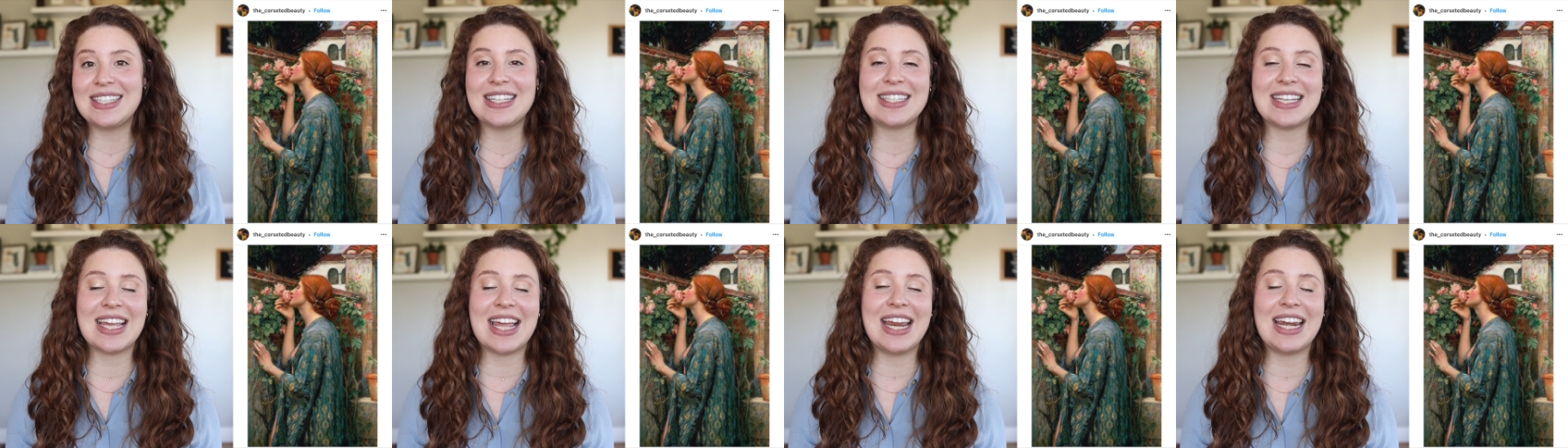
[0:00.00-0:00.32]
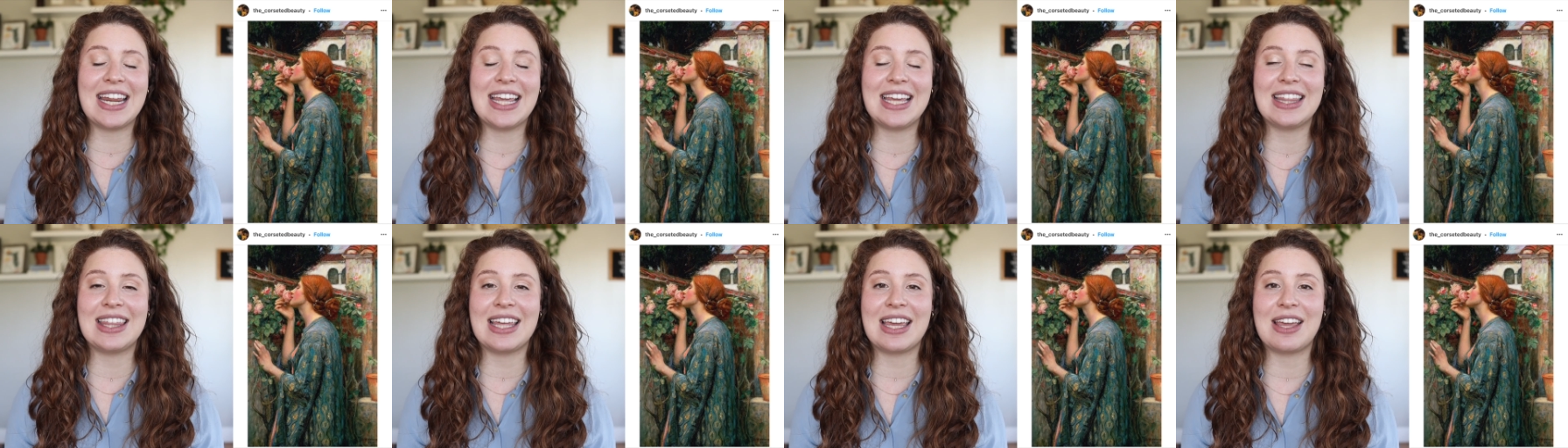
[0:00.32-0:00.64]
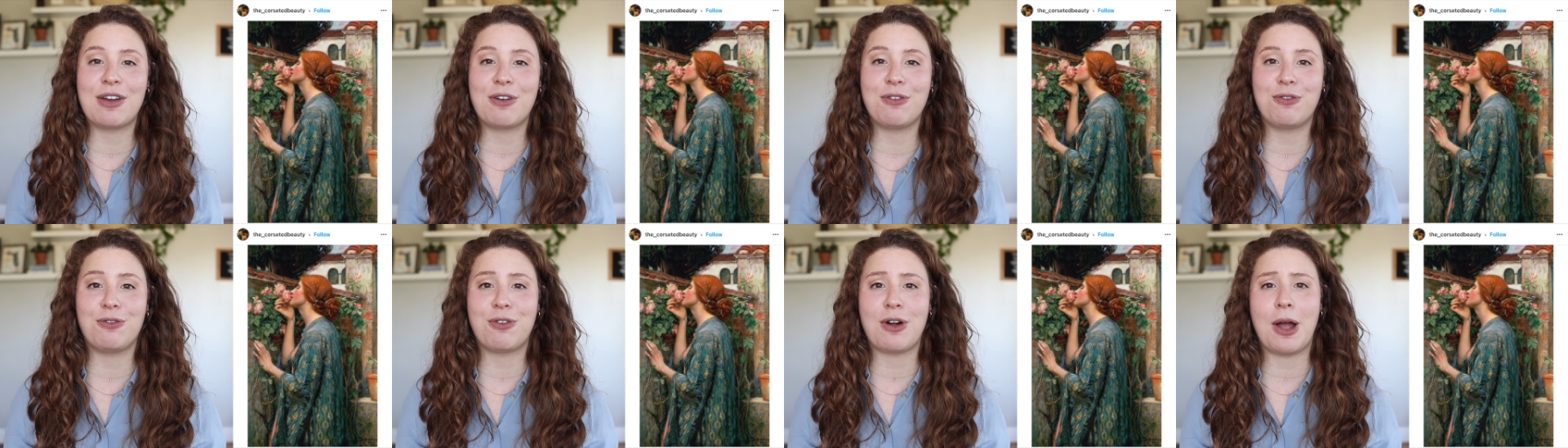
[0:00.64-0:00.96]
is
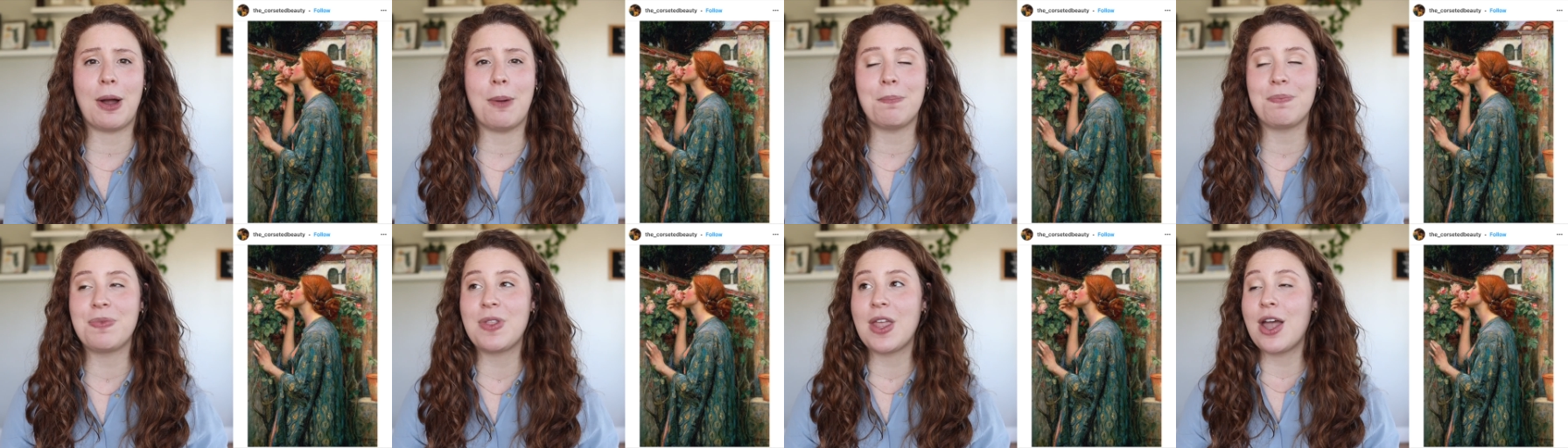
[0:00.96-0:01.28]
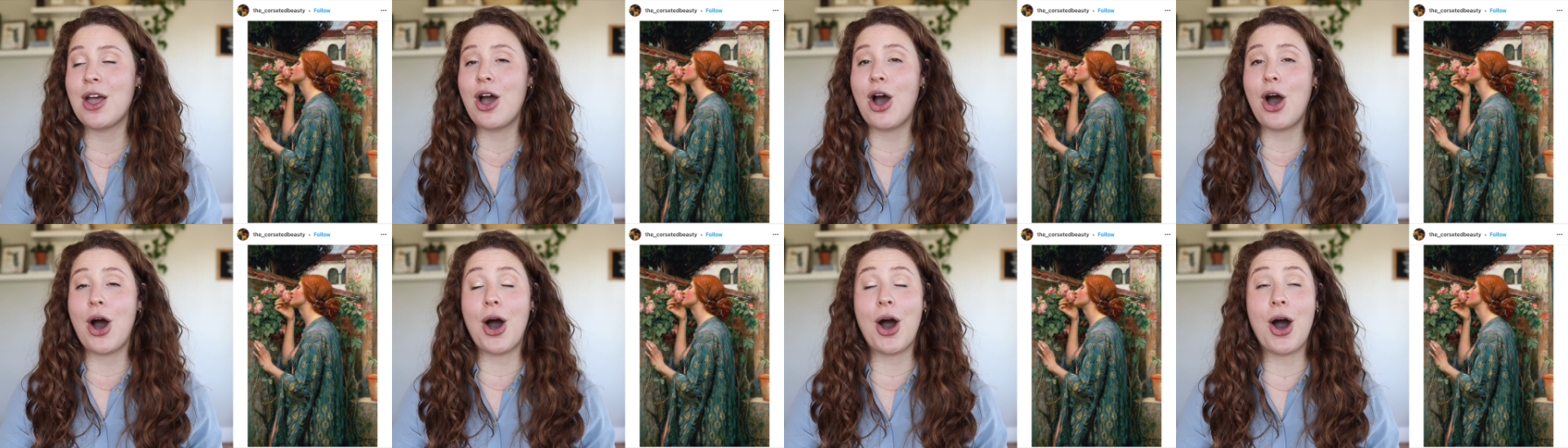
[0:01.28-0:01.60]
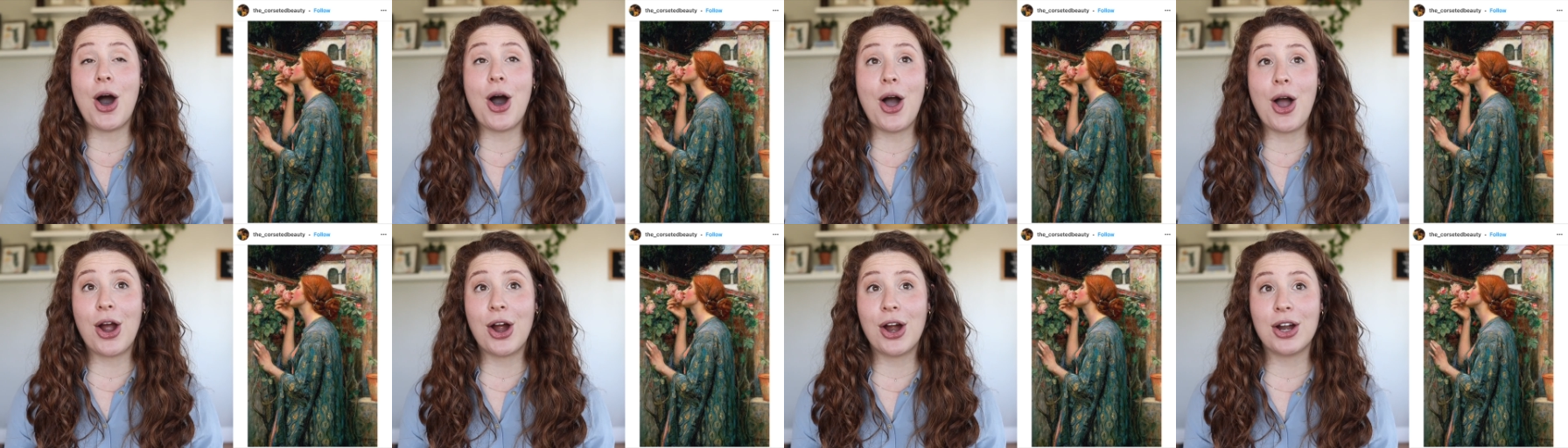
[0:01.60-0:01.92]
anything from
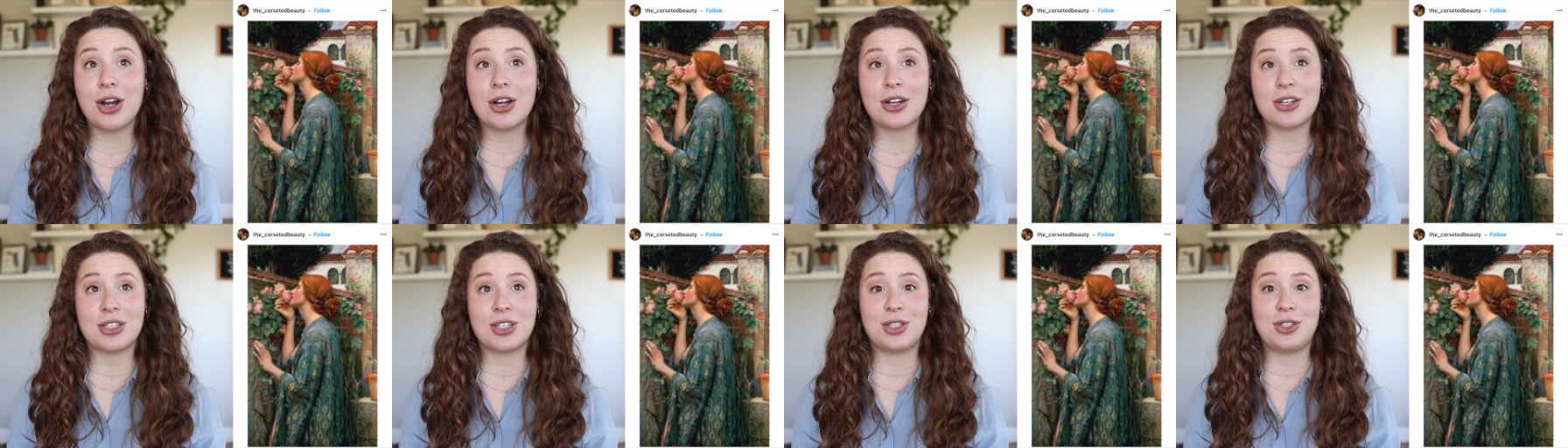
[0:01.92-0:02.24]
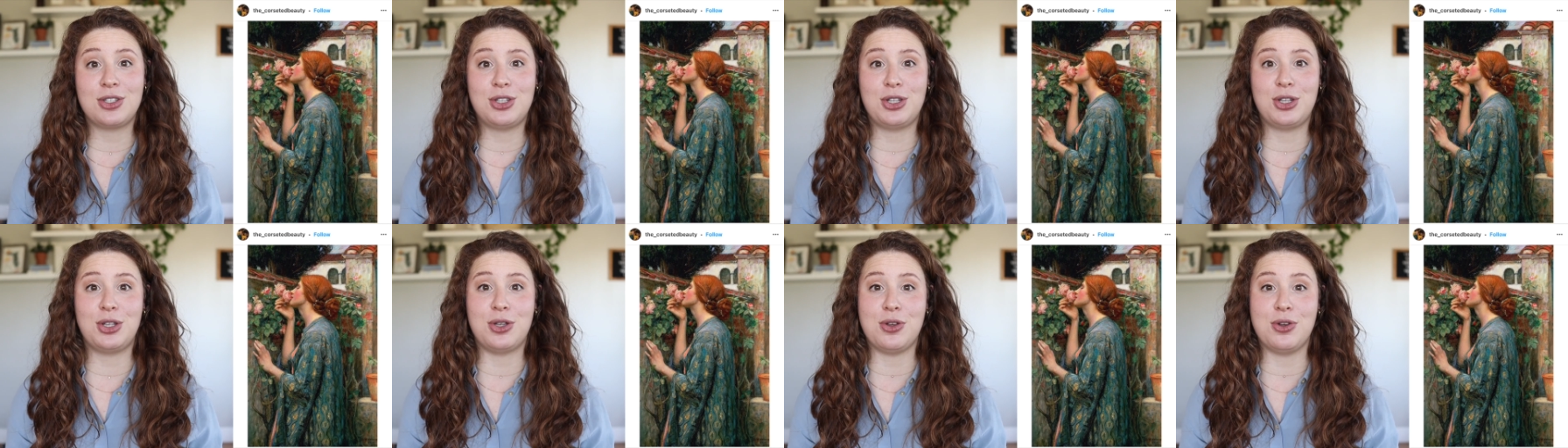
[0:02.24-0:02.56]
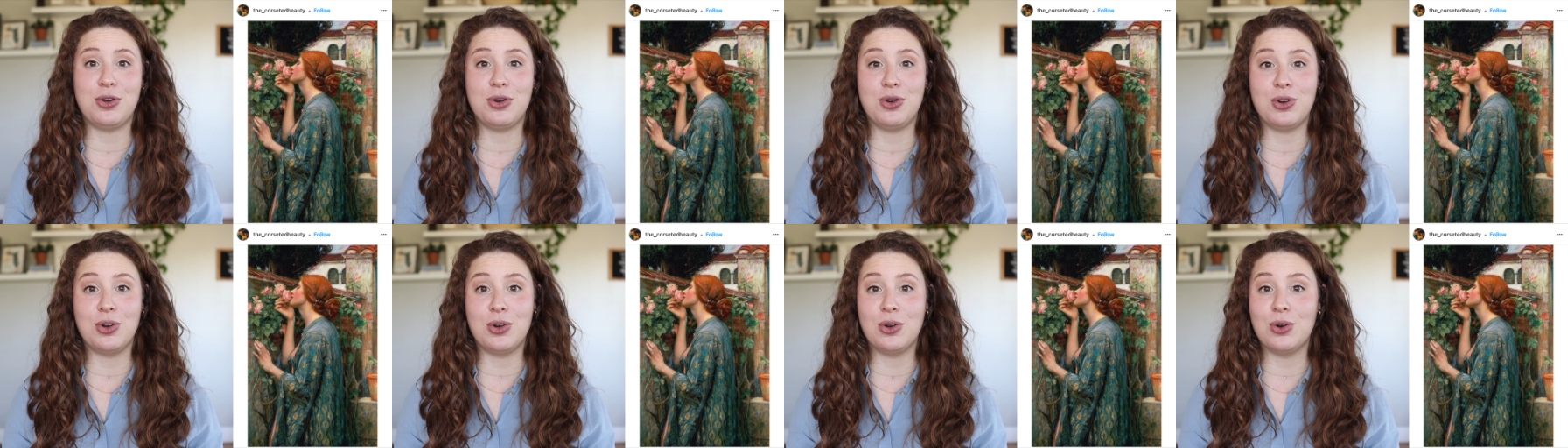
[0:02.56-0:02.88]
art
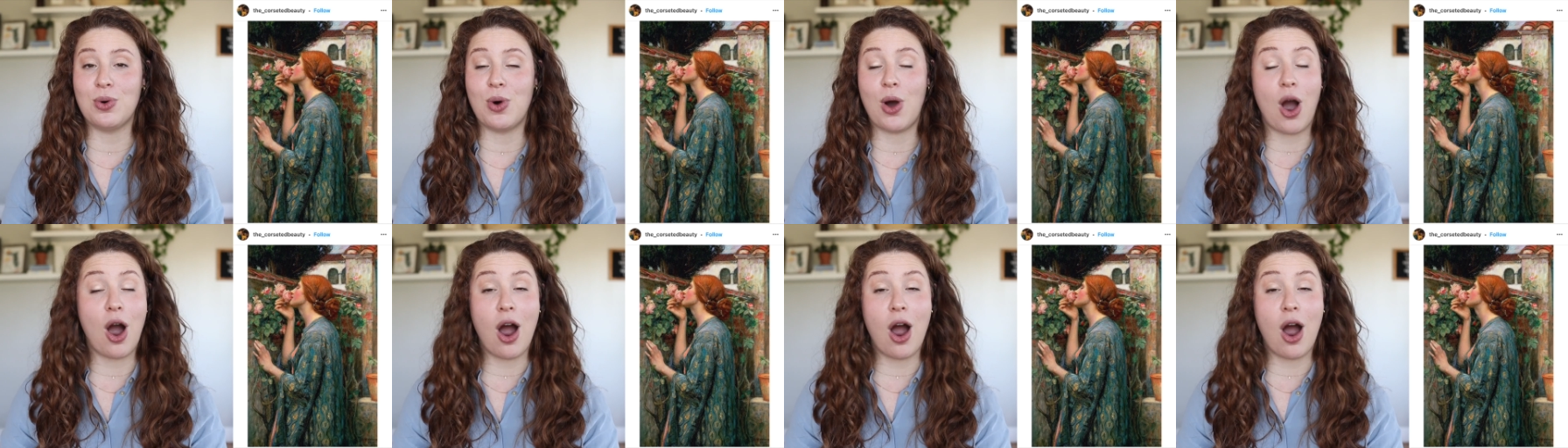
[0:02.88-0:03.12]
to